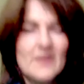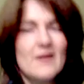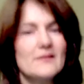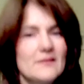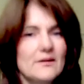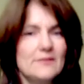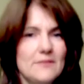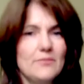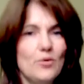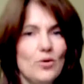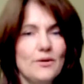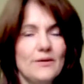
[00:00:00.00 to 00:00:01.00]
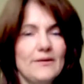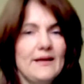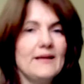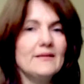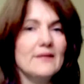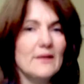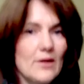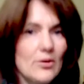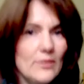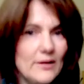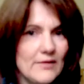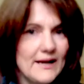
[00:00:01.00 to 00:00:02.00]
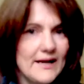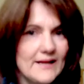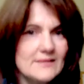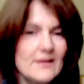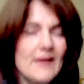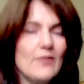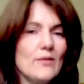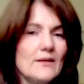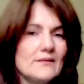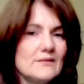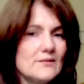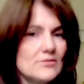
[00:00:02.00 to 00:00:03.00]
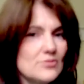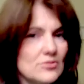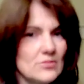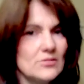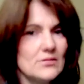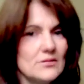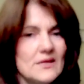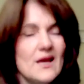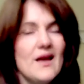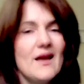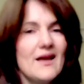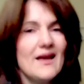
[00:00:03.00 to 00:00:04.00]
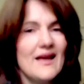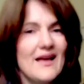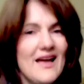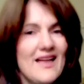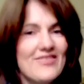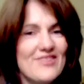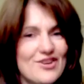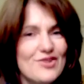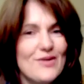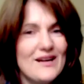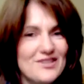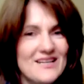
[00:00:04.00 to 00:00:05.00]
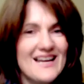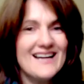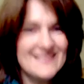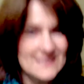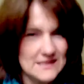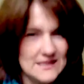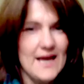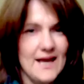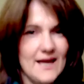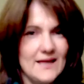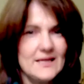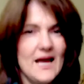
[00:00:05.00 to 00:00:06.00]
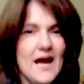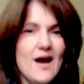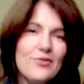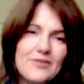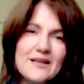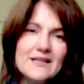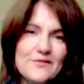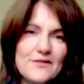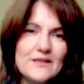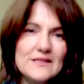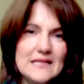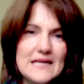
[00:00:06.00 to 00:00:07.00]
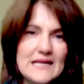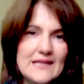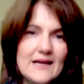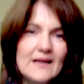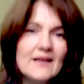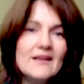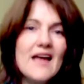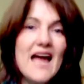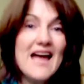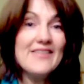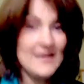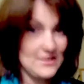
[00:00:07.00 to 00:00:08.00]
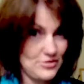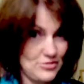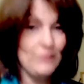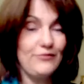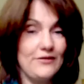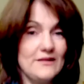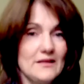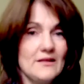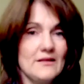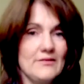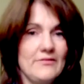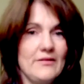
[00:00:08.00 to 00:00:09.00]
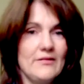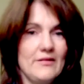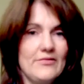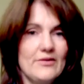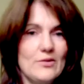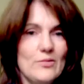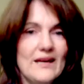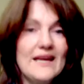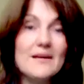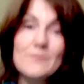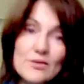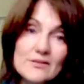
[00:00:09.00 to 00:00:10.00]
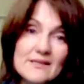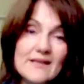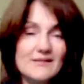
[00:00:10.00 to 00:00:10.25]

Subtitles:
So it's important that in the lower grades like 1s and 2s that you actually understand how things fit together, and they do fit together very, very well in music.